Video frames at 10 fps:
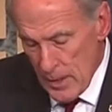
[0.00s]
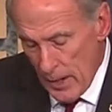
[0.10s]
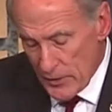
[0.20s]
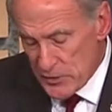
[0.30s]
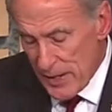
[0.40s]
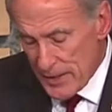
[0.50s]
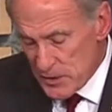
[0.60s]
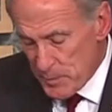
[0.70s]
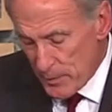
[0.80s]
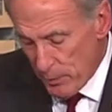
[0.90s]
Our state
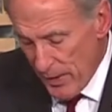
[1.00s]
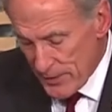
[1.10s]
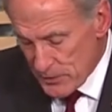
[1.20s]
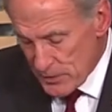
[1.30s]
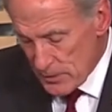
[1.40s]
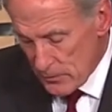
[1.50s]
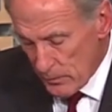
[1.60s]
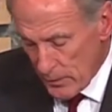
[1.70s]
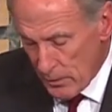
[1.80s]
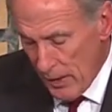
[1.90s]
has been blessed
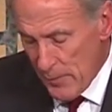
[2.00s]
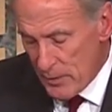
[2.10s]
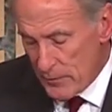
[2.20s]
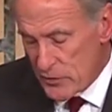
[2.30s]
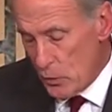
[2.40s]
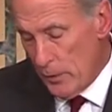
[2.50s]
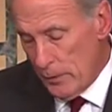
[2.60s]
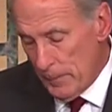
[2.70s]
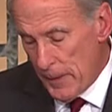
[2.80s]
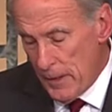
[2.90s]
with a climate of
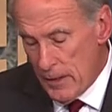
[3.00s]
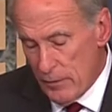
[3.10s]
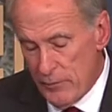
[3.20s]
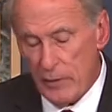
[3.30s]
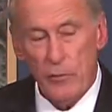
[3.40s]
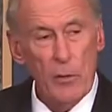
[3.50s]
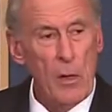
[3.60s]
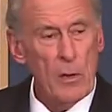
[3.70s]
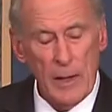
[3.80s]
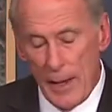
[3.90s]
soil fit for
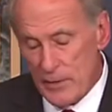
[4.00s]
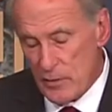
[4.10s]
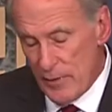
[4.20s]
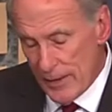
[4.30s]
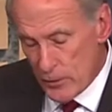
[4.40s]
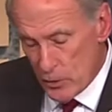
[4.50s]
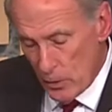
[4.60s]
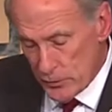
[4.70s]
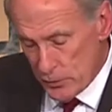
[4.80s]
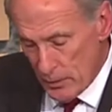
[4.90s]
all kinds of
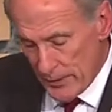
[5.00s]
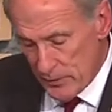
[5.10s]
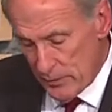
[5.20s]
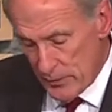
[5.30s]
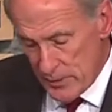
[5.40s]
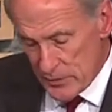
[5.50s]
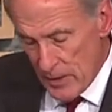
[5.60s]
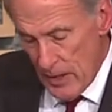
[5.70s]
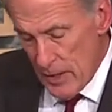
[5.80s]
agricultural activities.